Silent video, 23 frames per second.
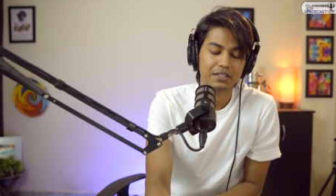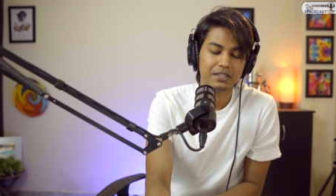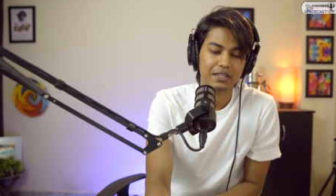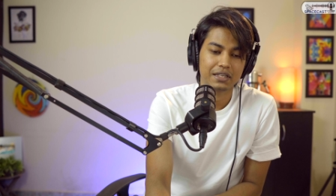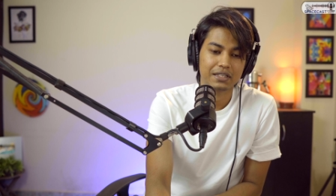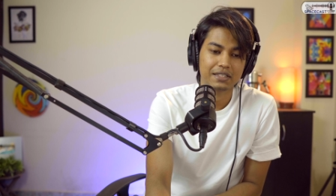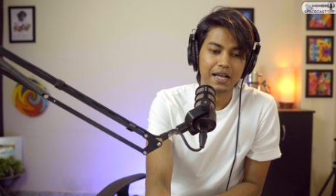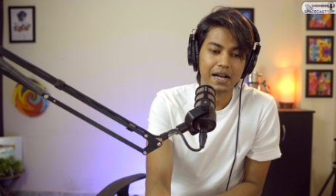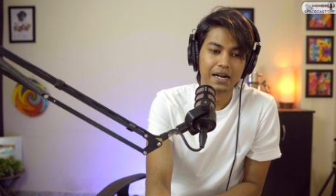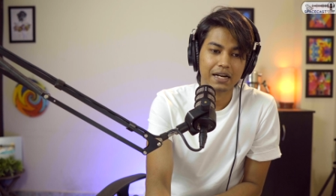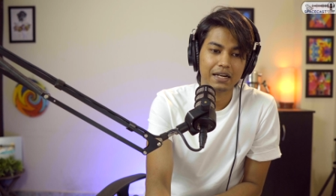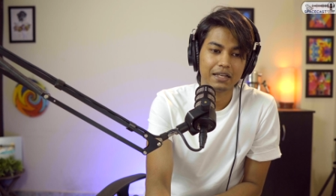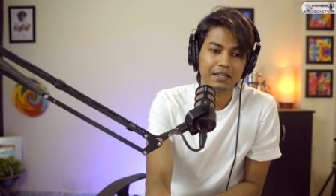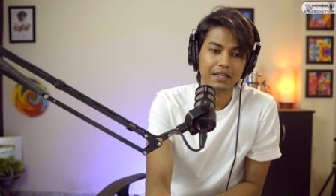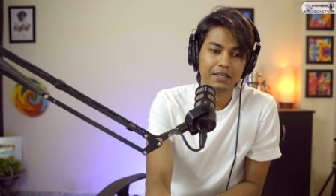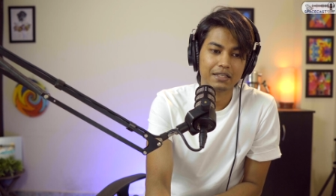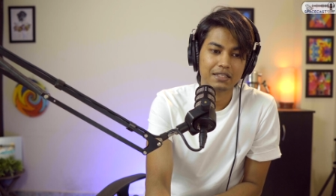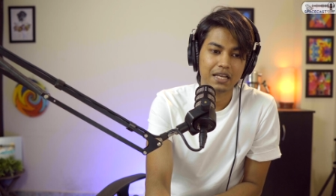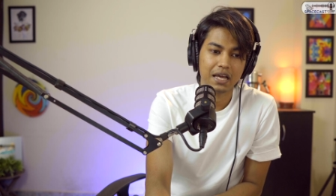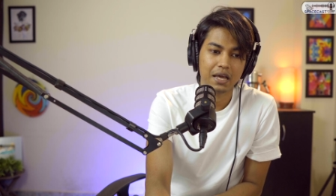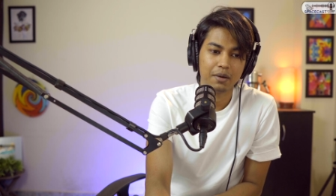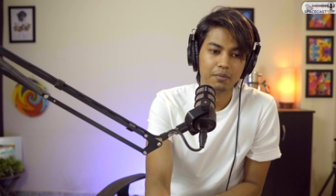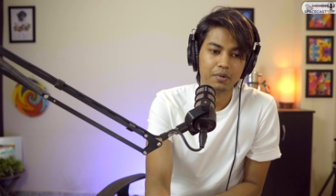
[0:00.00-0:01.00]
is exactly the
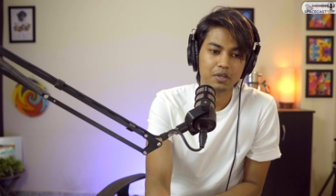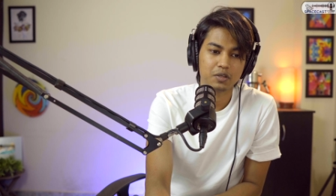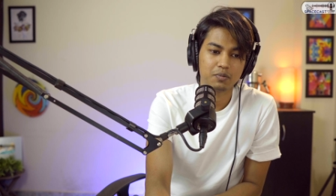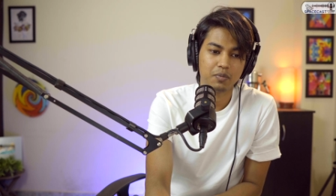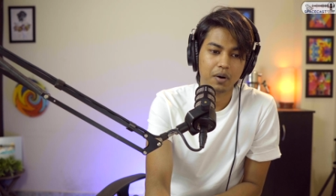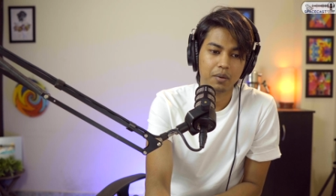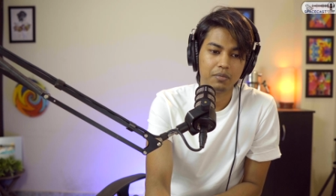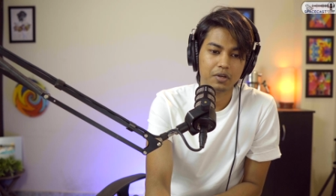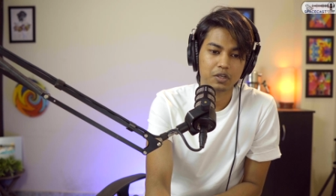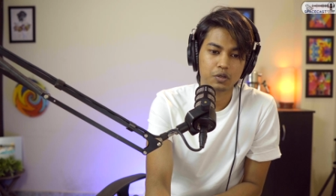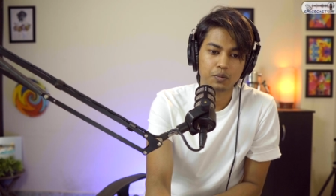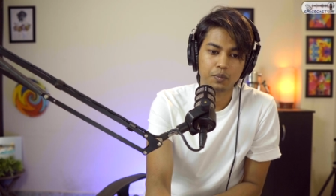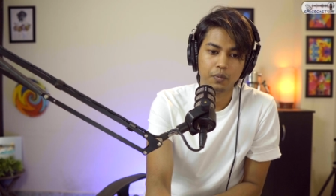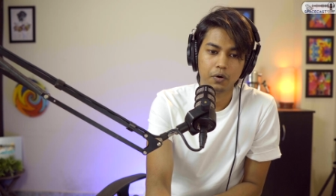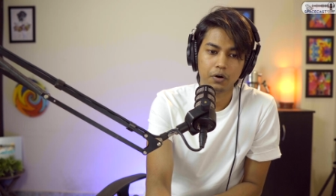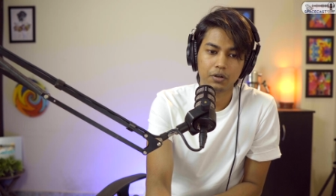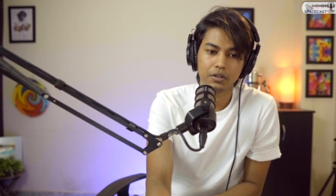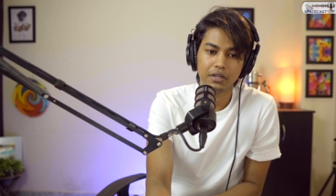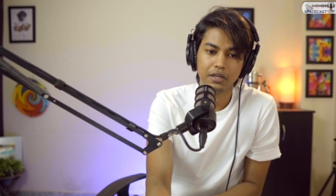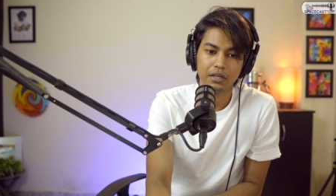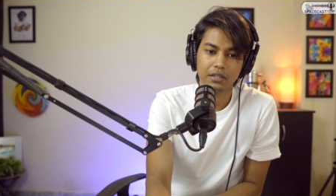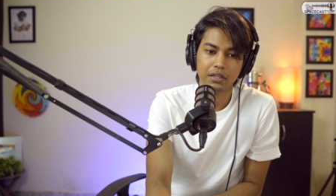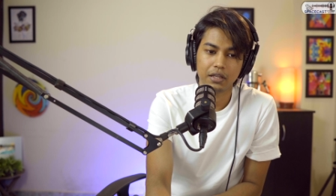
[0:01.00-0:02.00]
same is published
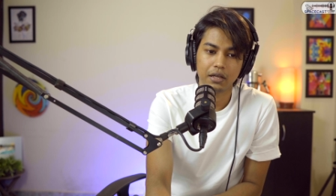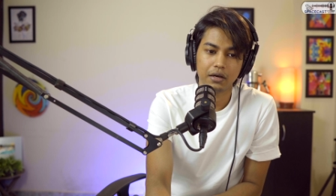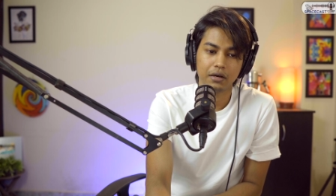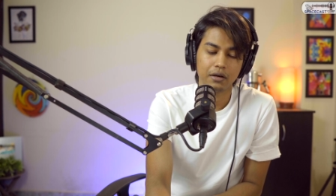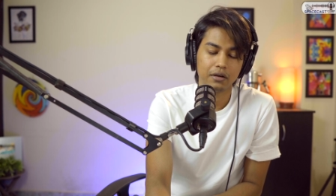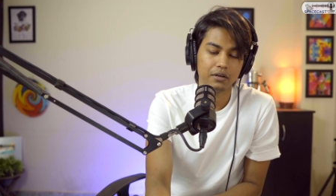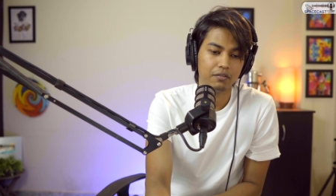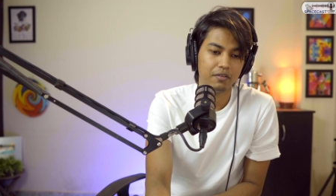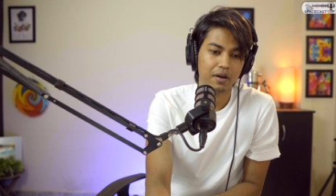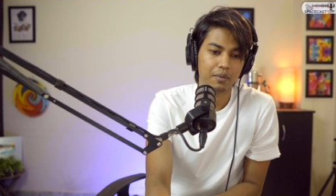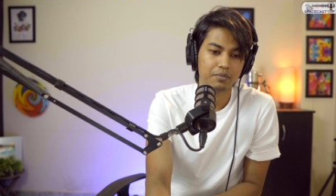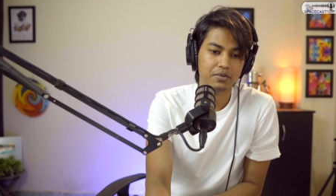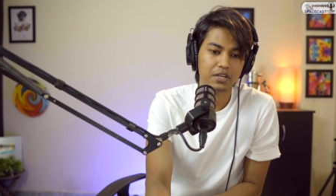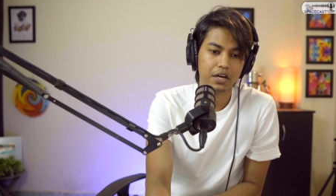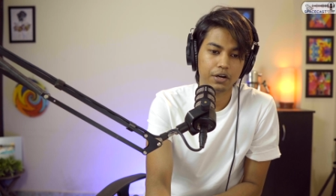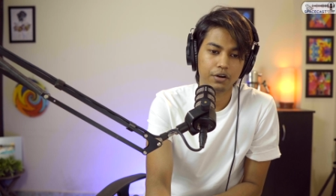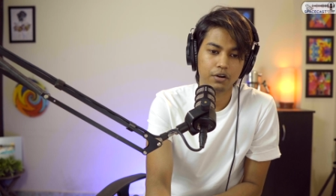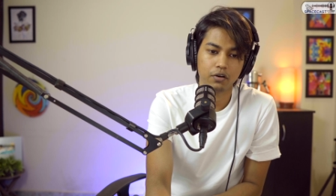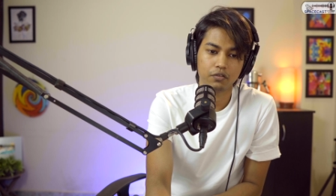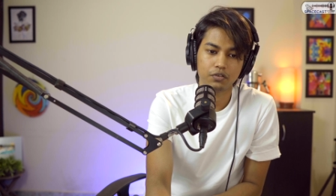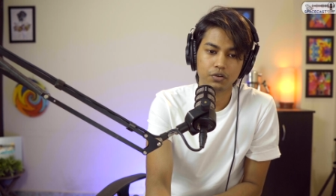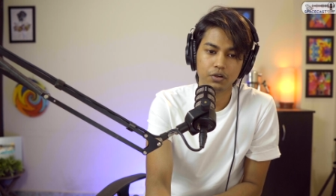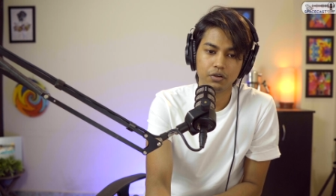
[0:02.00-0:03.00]
both in the
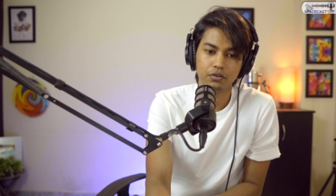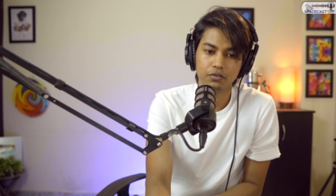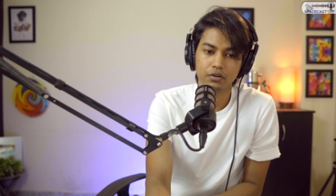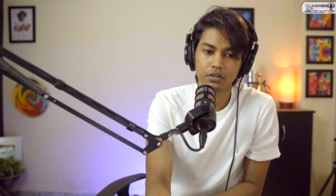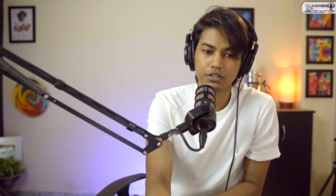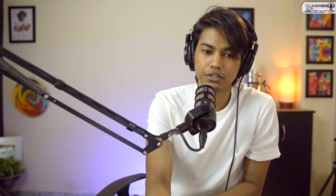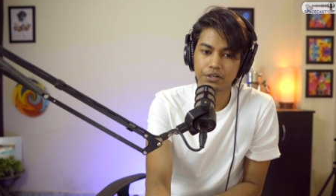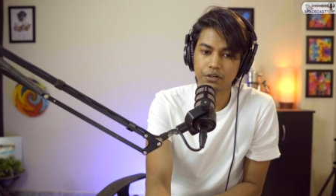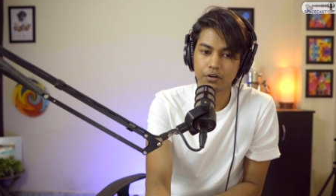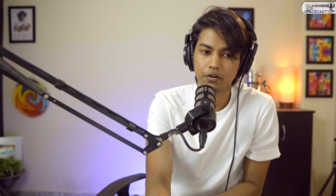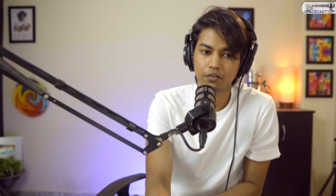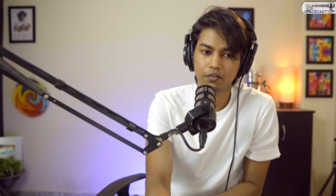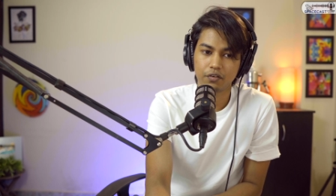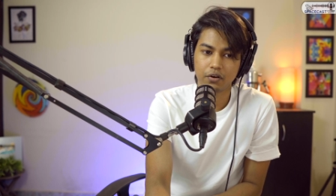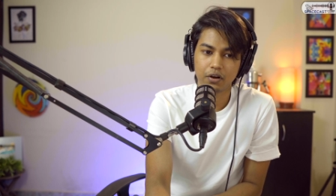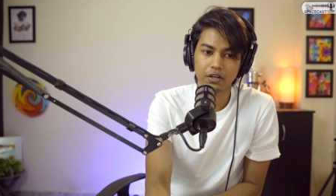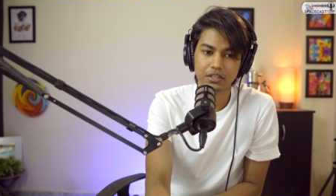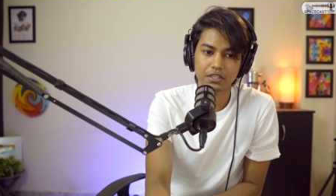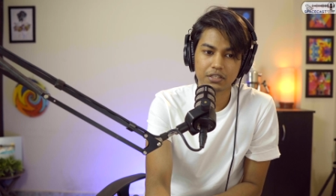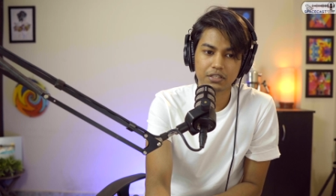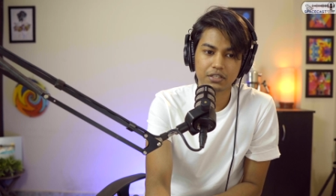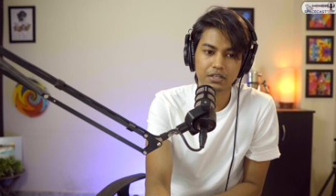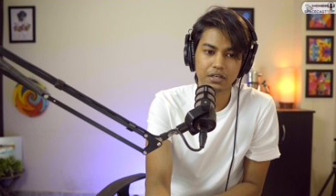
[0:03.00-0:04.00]
website of University of
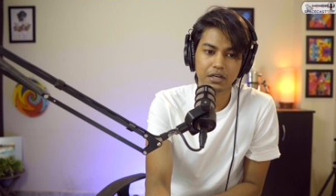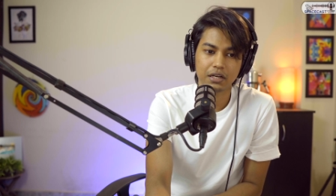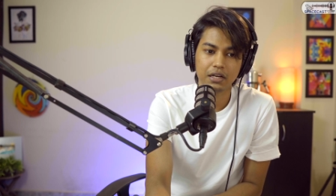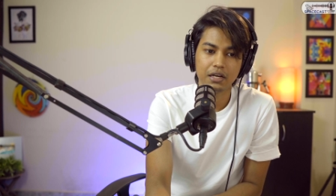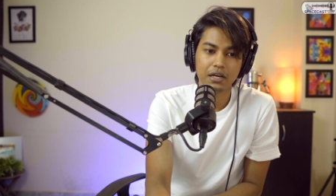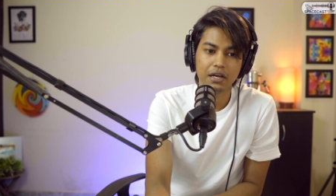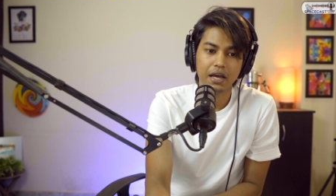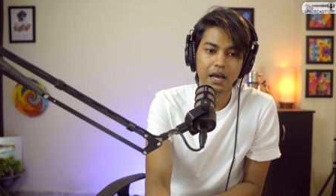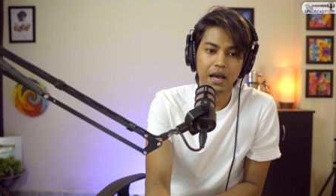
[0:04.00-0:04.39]
Rochester